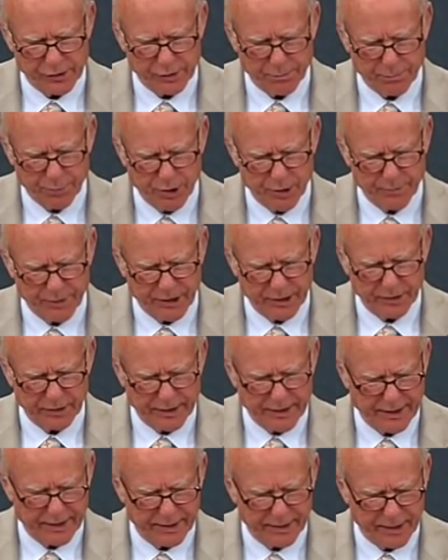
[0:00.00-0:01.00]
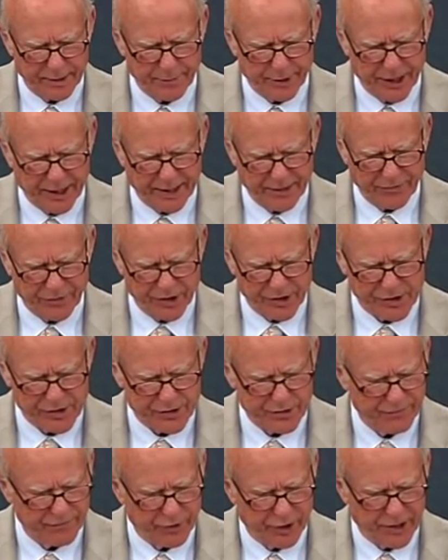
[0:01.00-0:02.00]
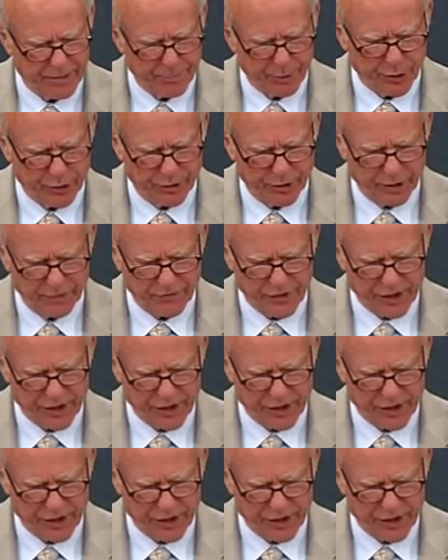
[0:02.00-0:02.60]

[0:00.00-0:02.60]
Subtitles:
to permanently eliminate this very punitive